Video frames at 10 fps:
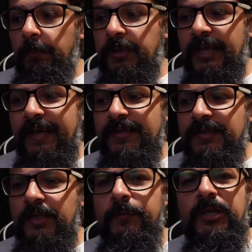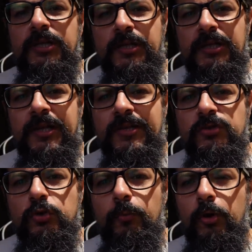But I guess it'll be a little
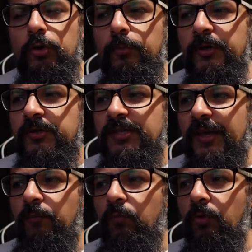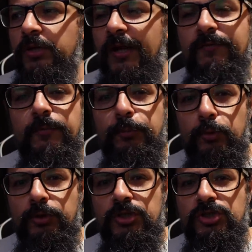less tomorrow because I won't have the
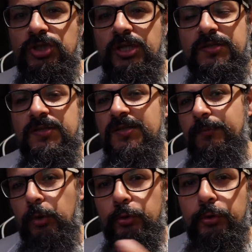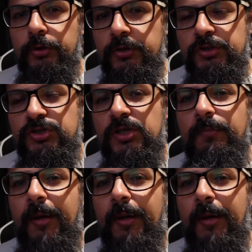protein shake since I'm not going to the gym.